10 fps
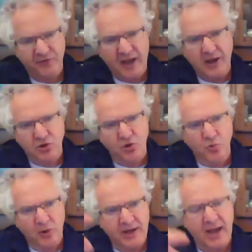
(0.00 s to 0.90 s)
how good
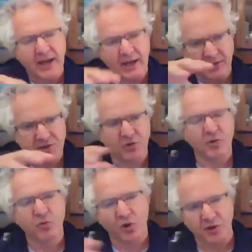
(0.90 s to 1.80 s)
we're getting. So we
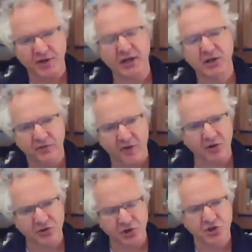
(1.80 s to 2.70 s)
want to take
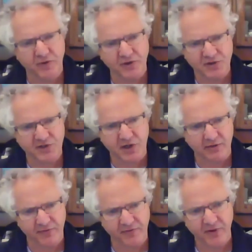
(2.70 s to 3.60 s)
advantage of the
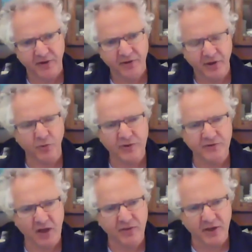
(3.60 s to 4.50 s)
stuff that we've
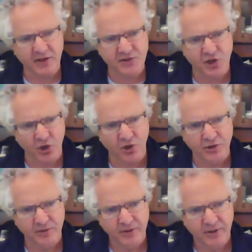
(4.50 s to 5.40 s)
done that is good.
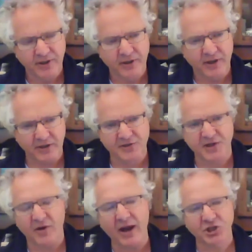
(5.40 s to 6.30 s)
And
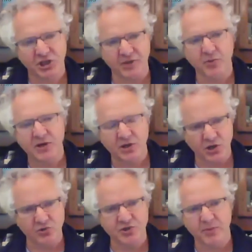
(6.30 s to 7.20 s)
so actually we can
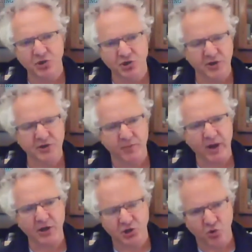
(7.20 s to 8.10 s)
use imagery to
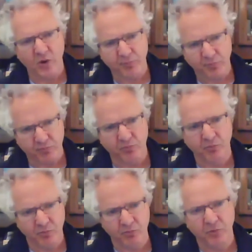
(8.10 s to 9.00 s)
make sure we're
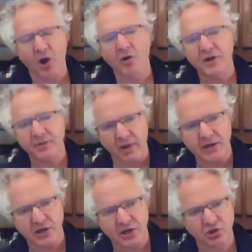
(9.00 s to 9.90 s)
not only
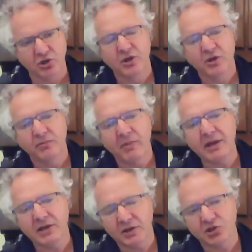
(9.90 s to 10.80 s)
making
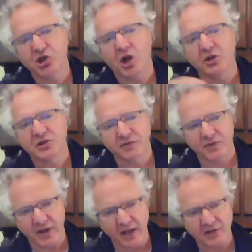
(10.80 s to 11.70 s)
the chance of
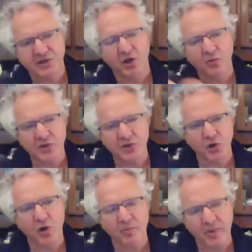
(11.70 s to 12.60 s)
the next time we do
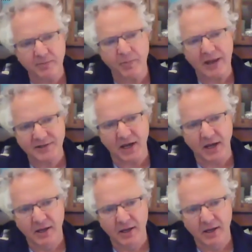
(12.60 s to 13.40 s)
it be better,